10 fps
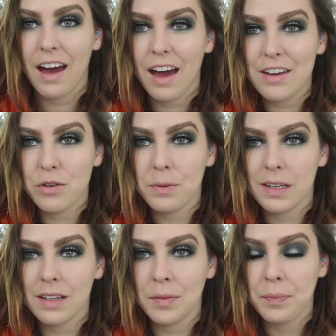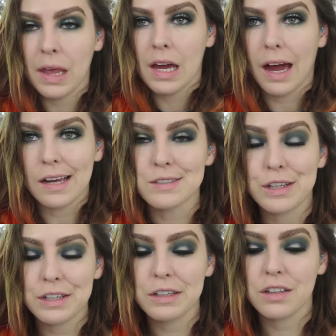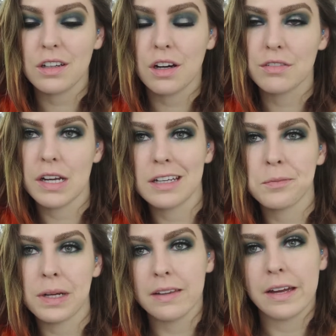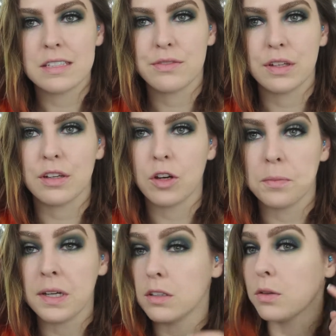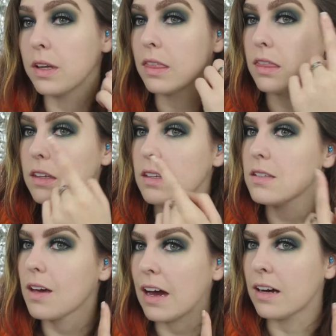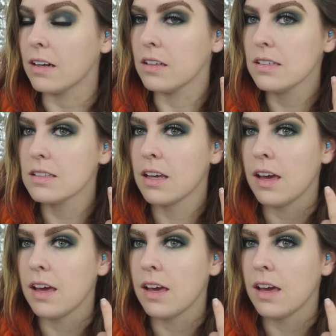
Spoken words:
Hi everybody! I started the look already in my last video by doing these eyes,